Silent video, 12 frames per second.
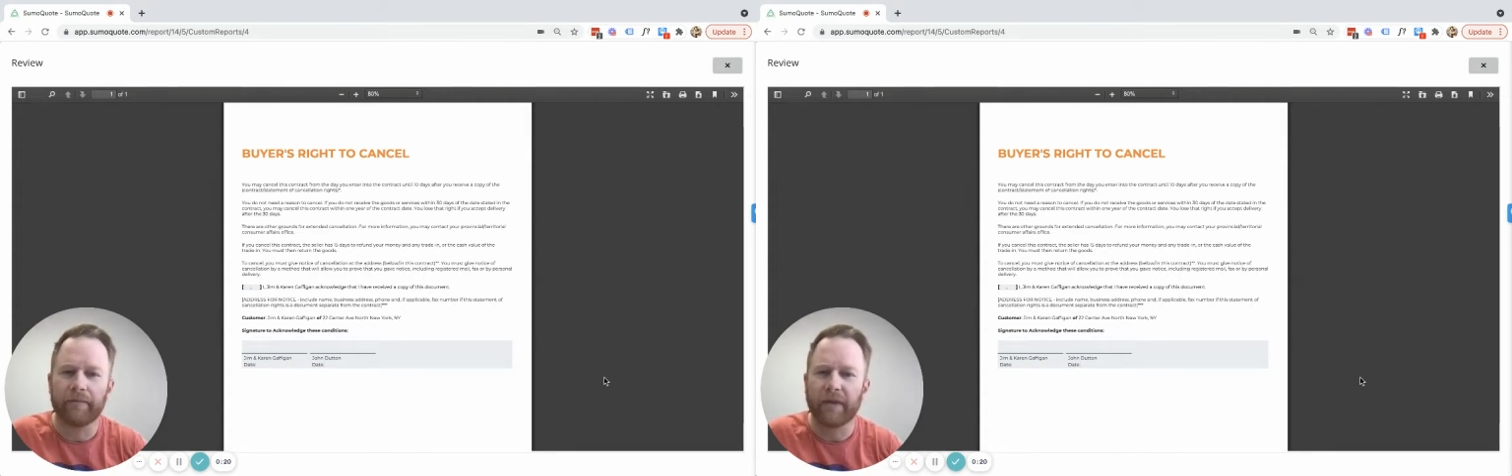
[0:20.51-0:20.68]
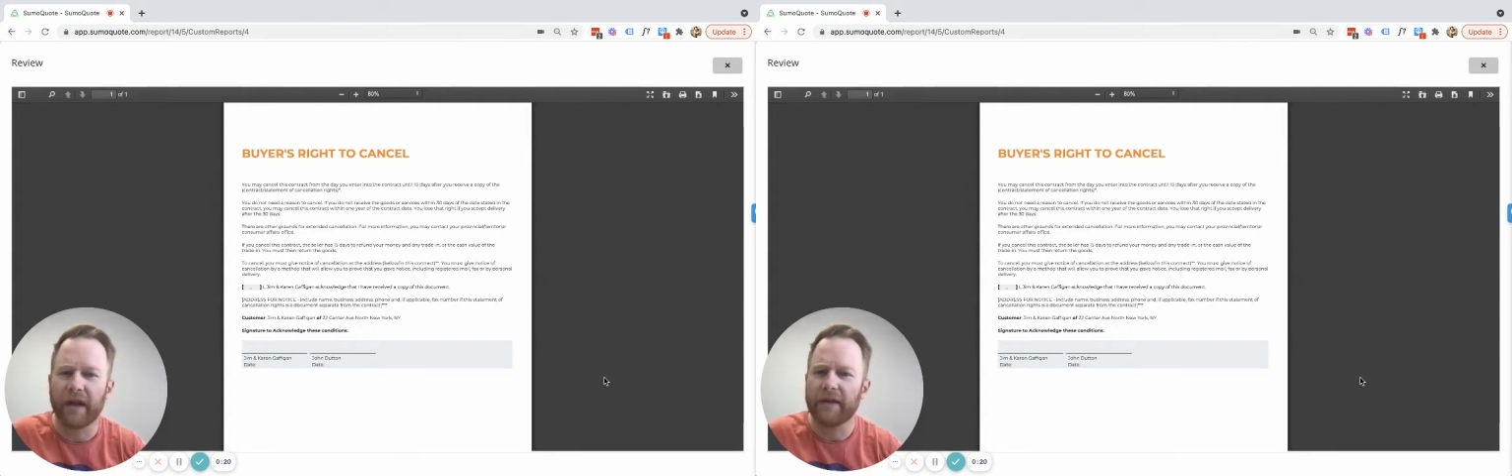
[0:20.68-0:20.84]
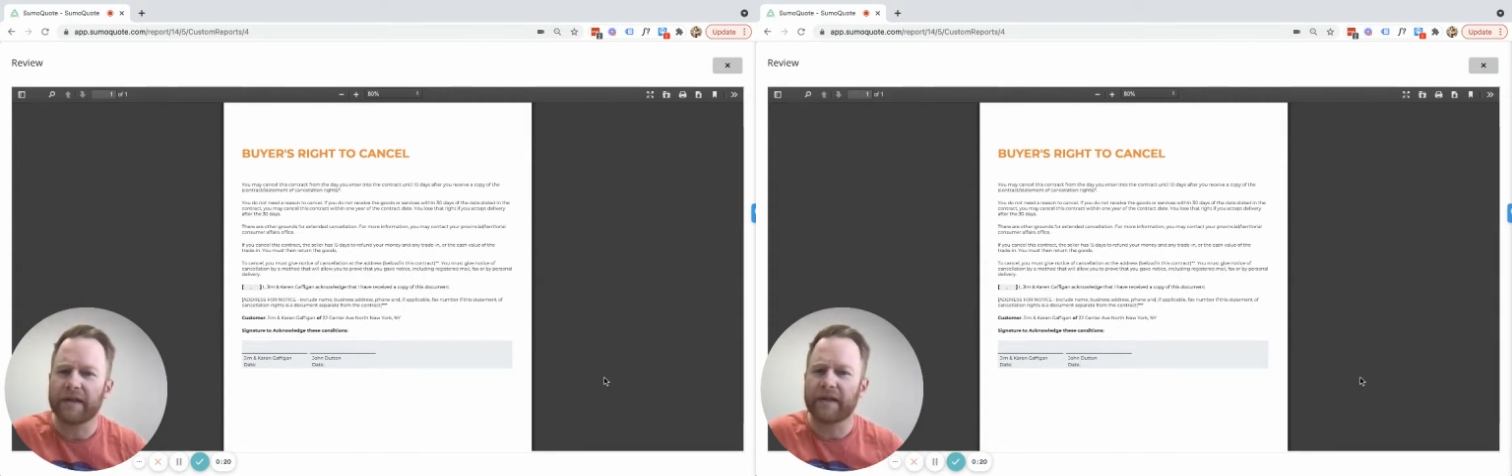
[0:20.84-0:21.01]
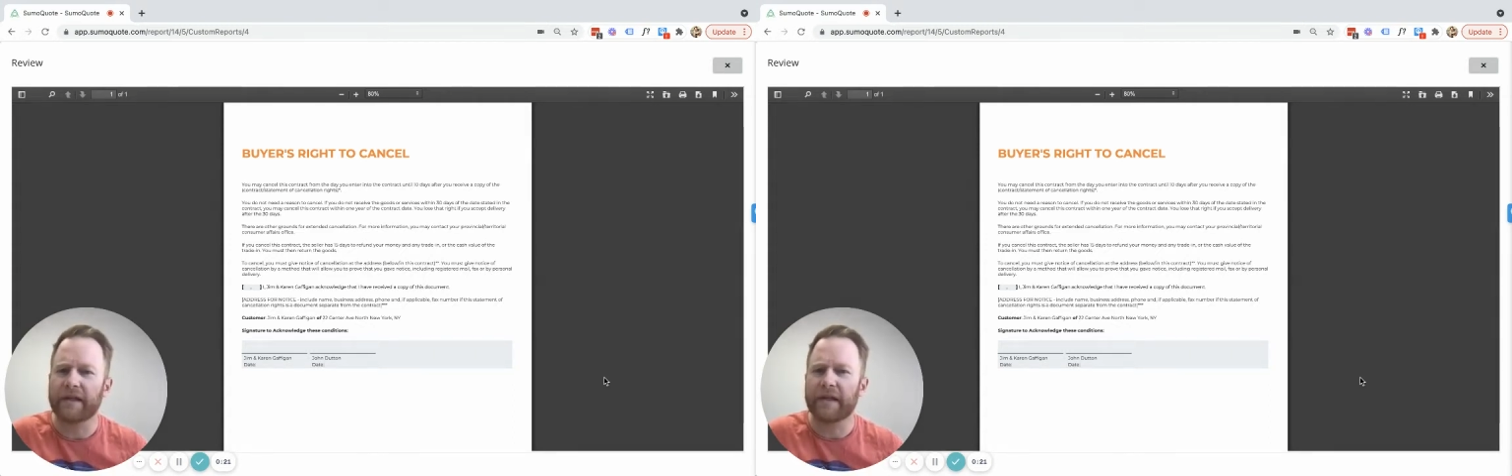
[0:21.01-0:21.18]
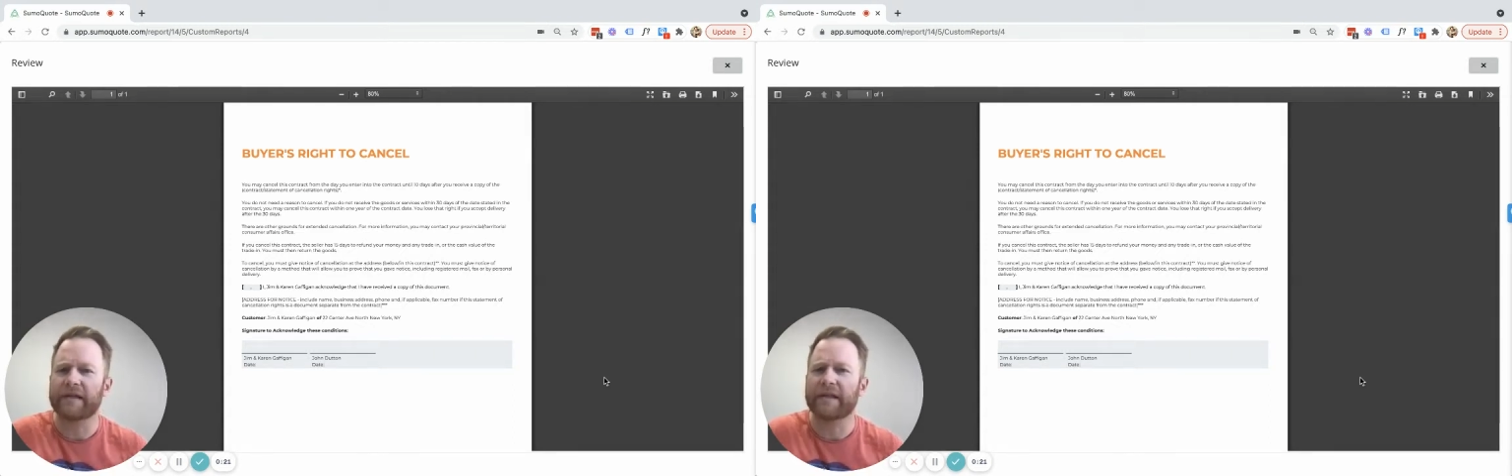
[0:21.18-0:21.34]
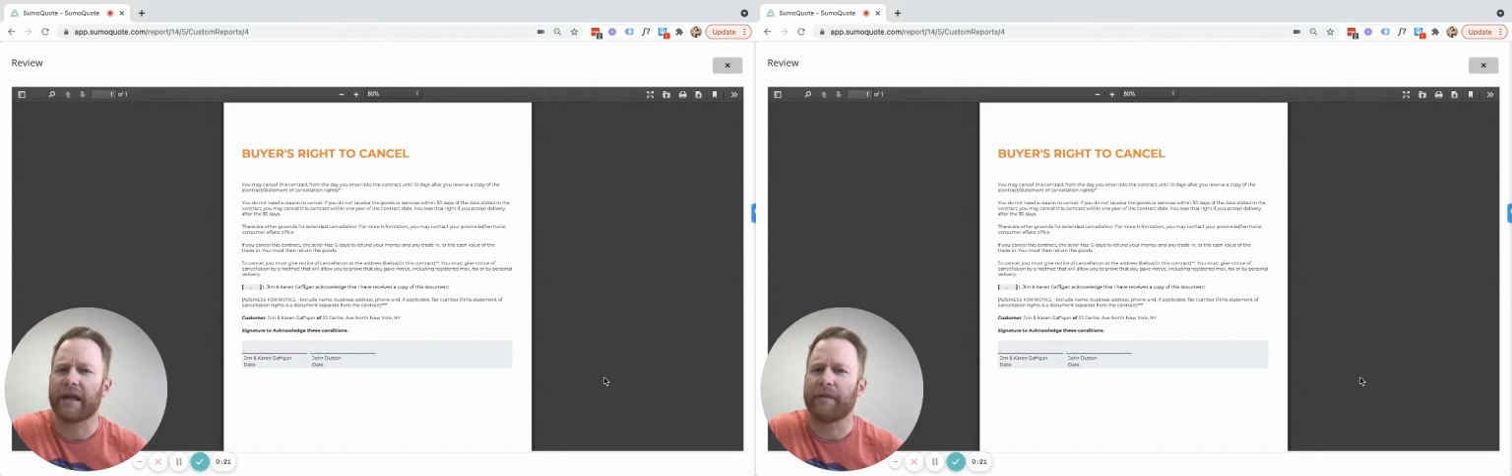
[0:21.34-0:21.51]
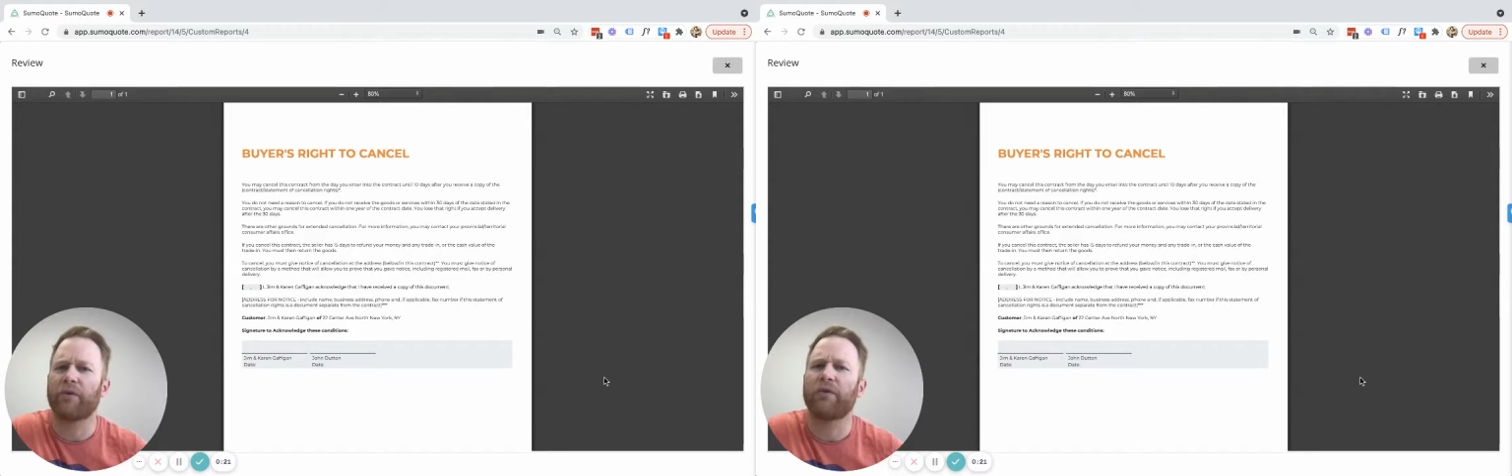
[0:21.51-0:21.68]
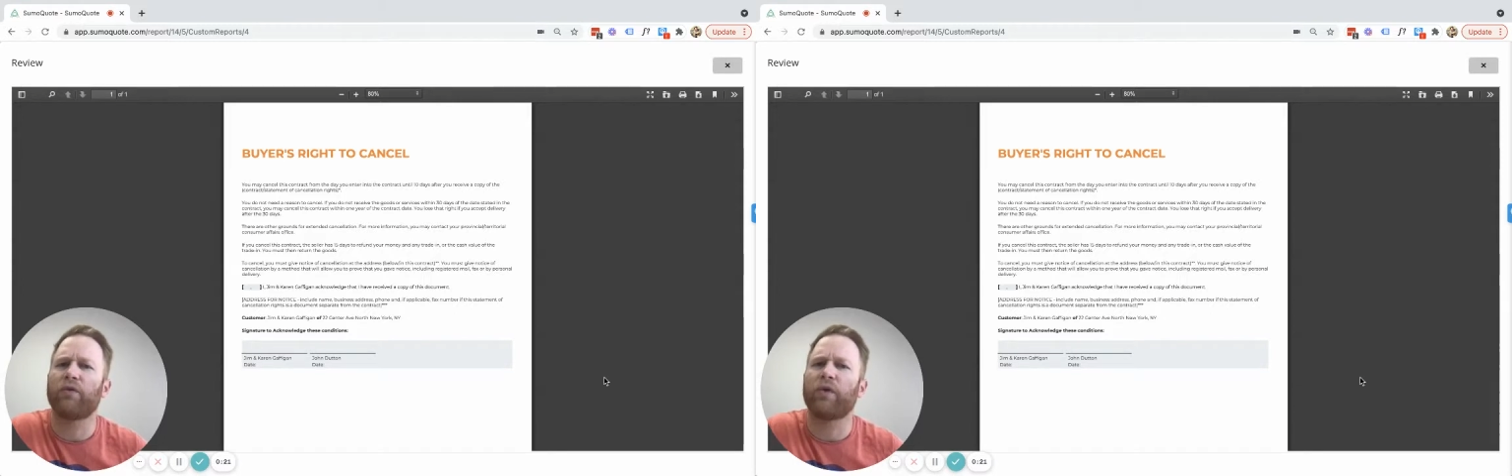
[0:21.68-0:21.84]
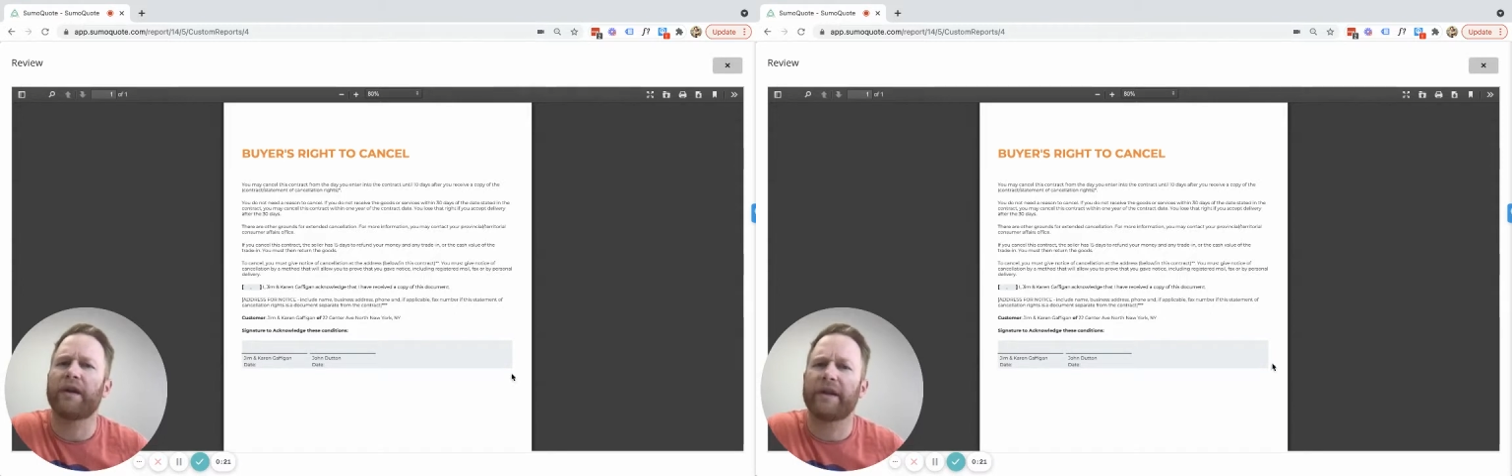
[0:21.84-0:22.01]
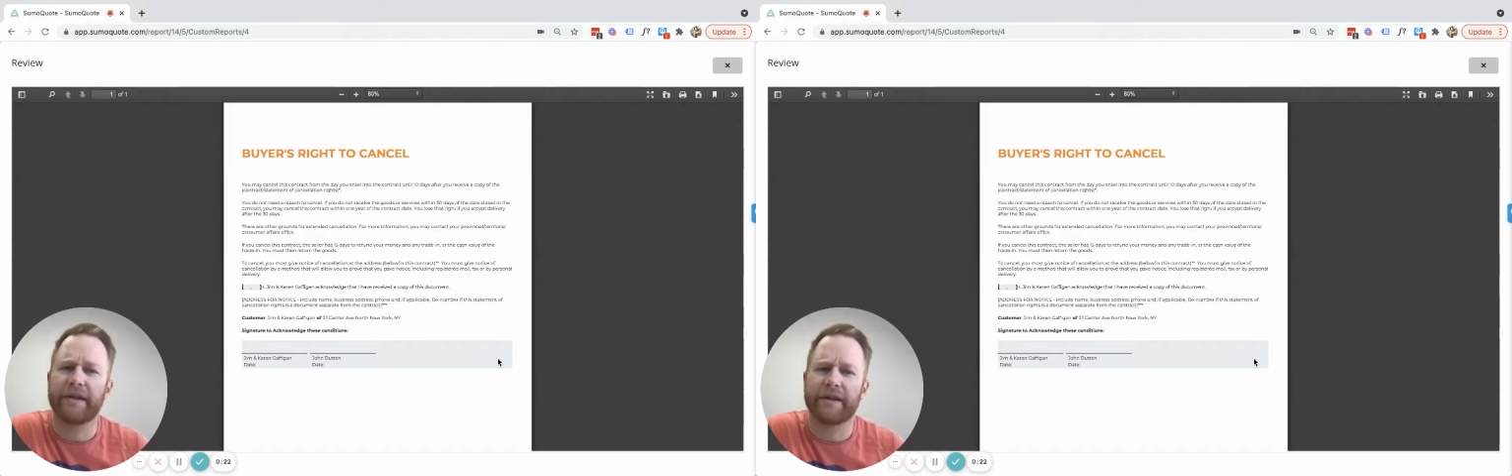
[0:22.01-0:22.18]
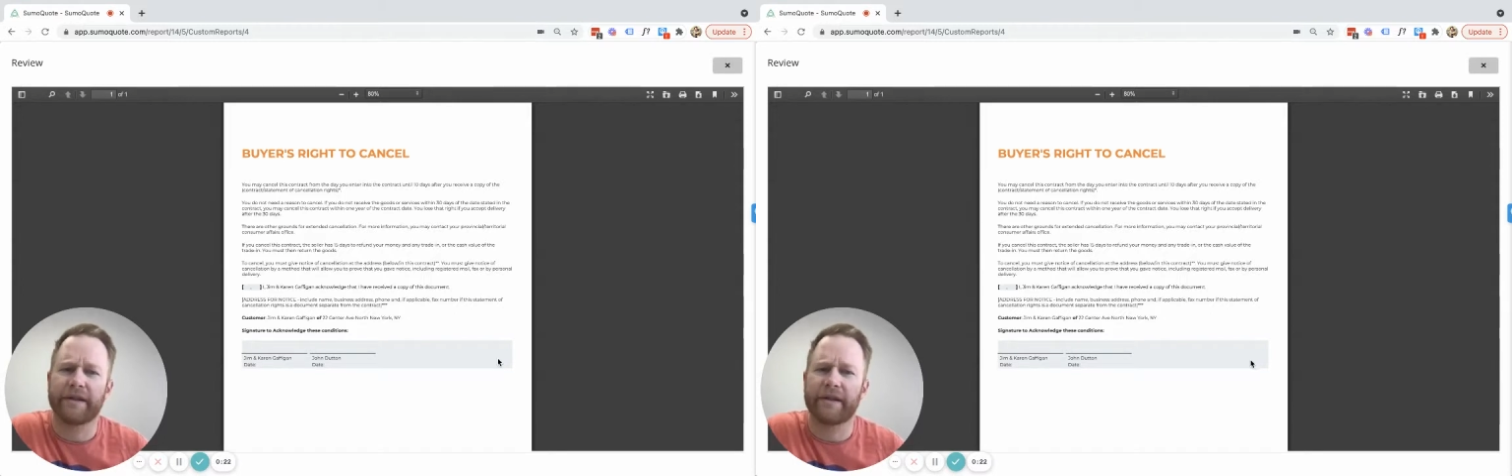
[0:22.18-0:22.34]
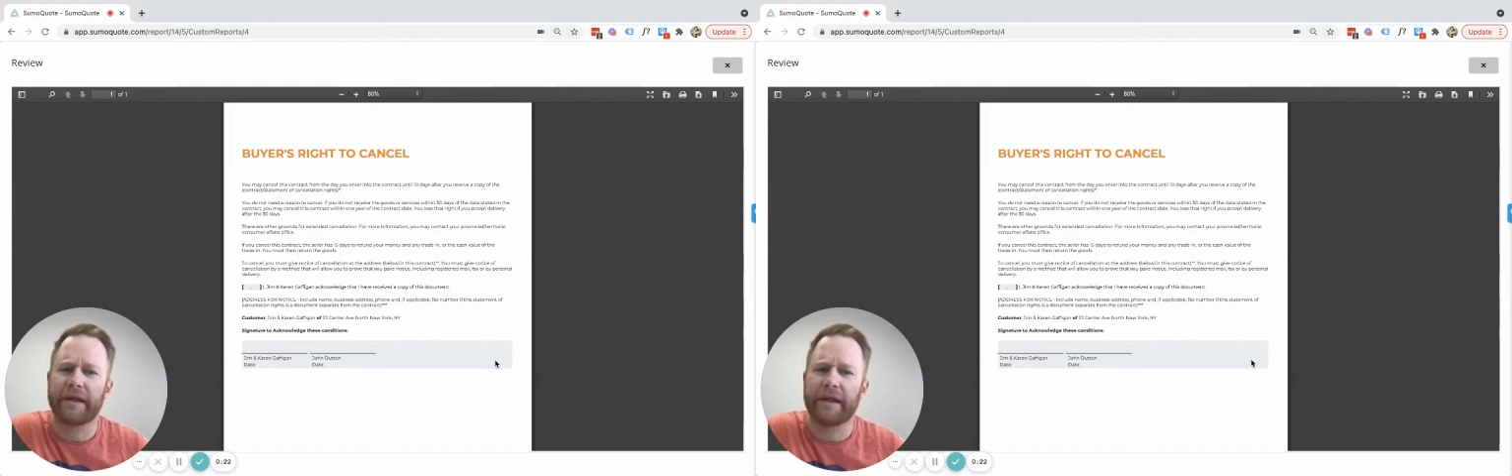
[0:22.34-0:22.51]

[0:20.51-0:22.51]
And this is an example of what it is